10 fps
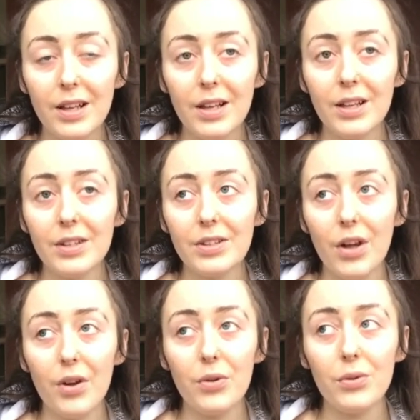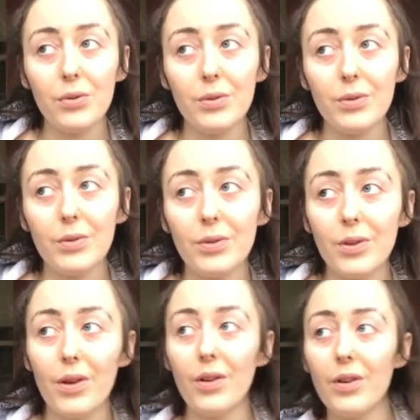So
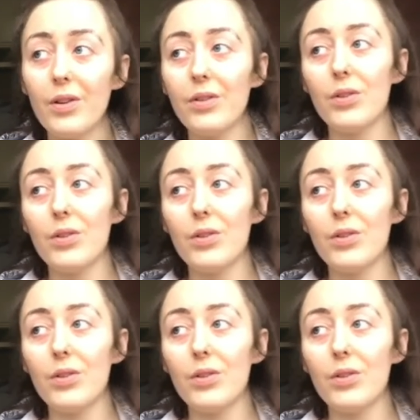the